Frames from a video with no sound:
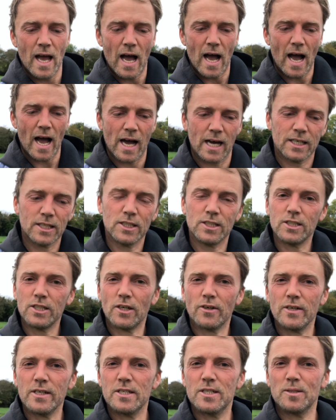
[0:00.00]
And
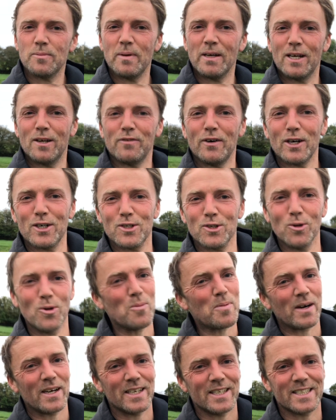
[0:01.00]
you're into the middle of
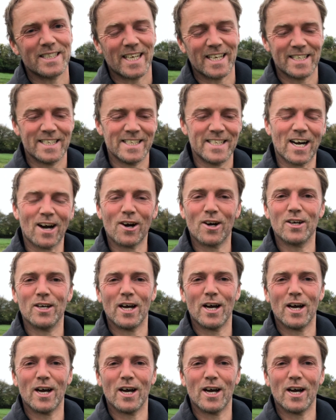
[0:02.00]
October and it's getting dark